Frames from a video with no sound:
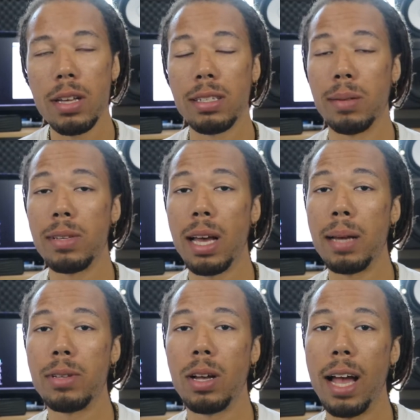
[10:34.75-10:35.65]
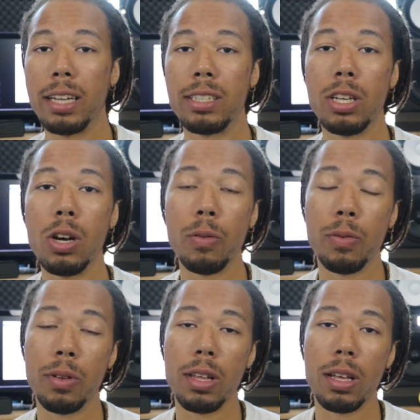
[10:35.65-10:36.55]
sometimes I'll actually go
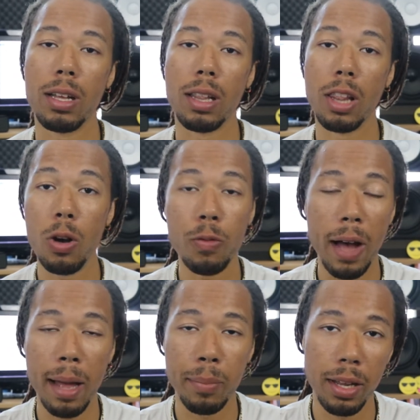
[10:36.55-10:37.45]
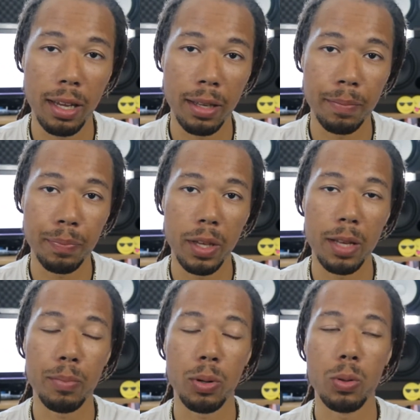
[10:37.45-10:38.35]
for the lo-fi plugin
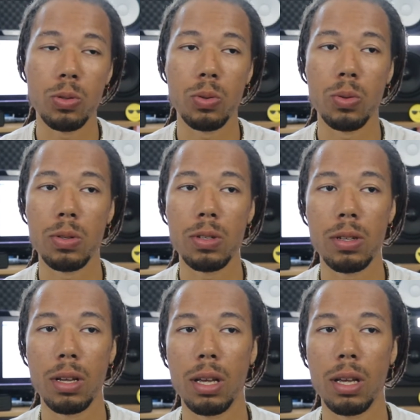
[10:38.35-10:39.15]
in Pro Tools,